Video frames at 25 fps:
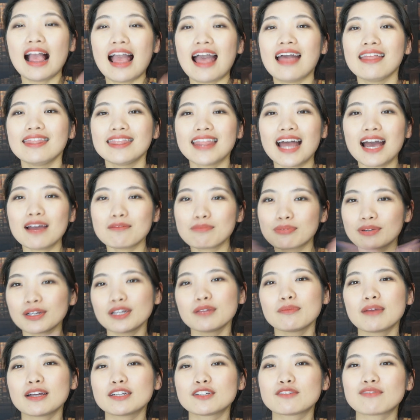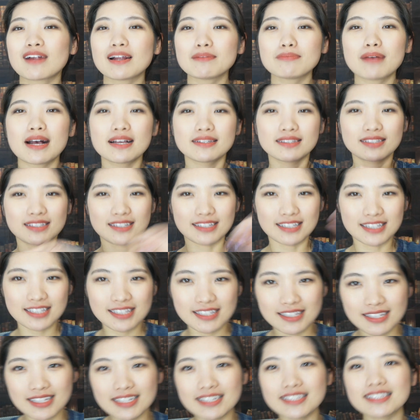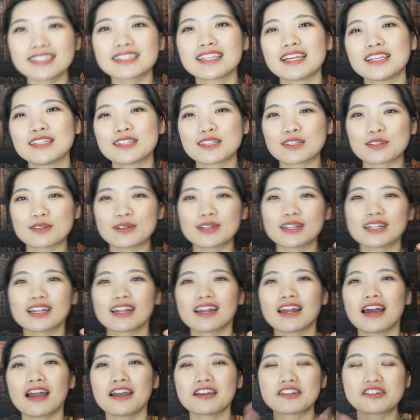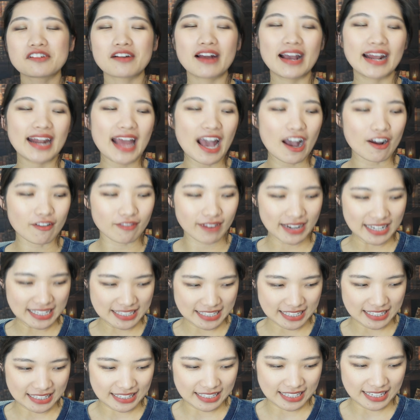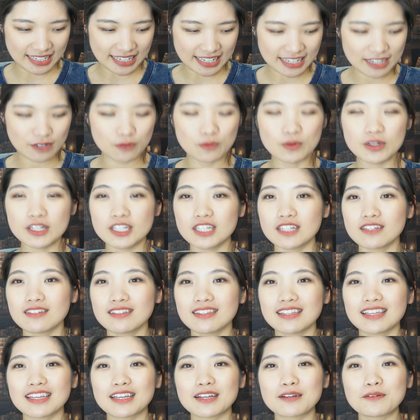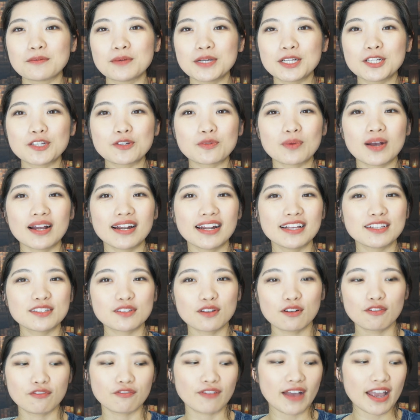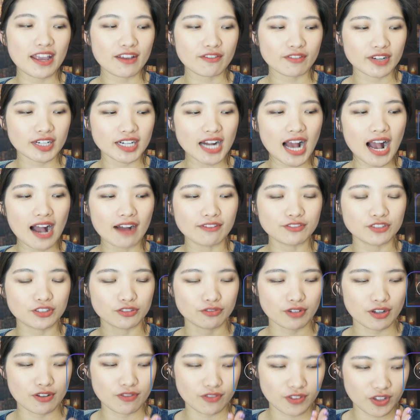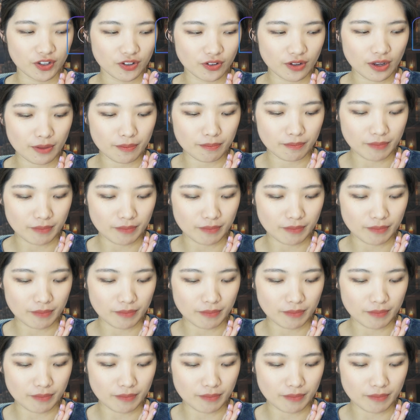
And that pretty much wraps up the 6 sunscreen that I tried out recently. What do you think? Which one is your favorite after me